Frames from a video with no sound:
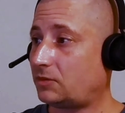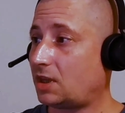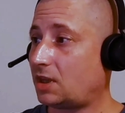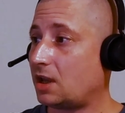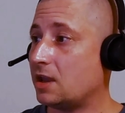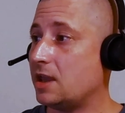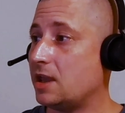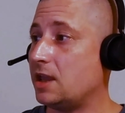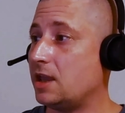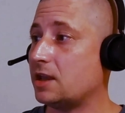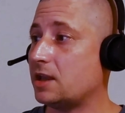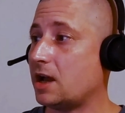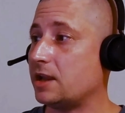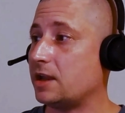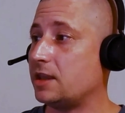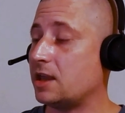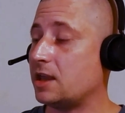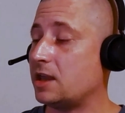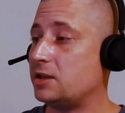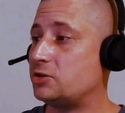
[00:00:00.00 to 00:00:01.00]

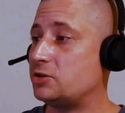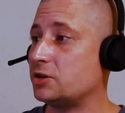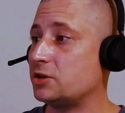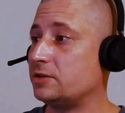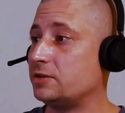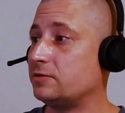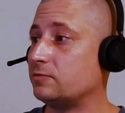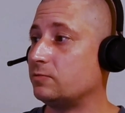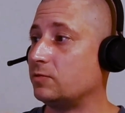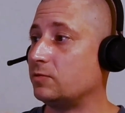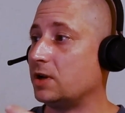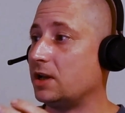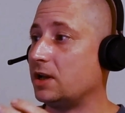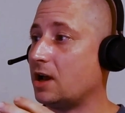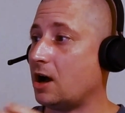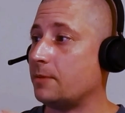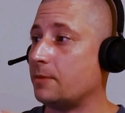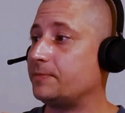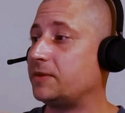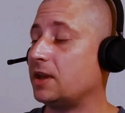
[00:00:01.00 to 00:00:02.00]
AI agent will
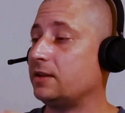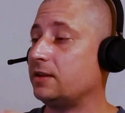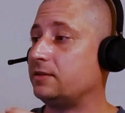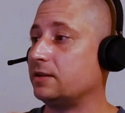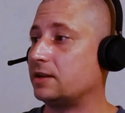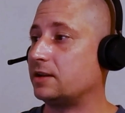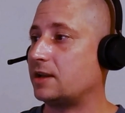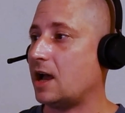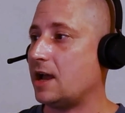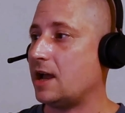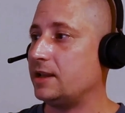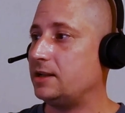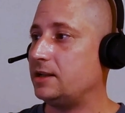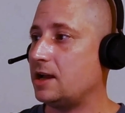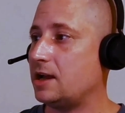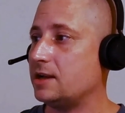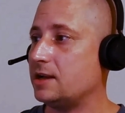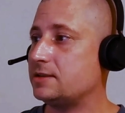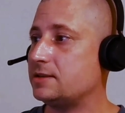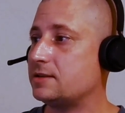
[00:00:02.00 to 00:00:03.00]
update the
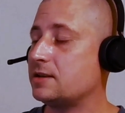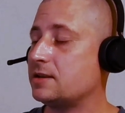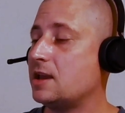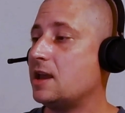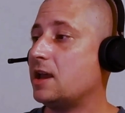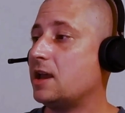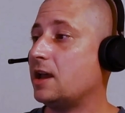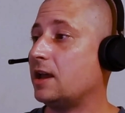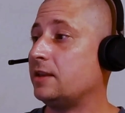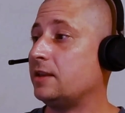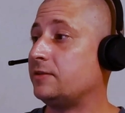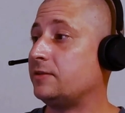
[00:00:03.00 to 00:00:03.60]
guidelines, and the